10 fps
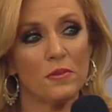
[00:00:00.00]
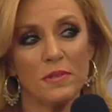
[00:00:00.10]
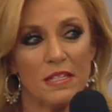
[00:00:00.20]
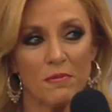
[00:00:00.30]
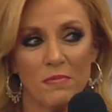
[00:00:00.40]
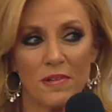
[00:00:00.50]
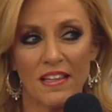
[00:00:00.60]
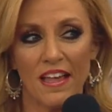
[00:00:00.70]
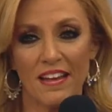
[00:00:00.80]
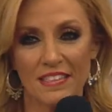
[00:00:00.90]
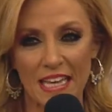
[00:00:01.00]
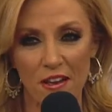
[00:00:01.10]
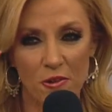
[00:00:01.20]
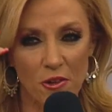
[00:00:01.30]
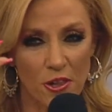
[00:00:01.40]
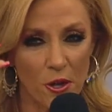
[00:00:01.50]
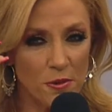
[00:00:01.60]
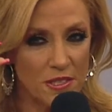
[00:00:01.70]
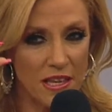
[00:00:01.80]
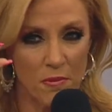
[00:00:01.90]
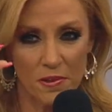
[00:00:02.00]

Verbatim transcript: who didn't realize how close they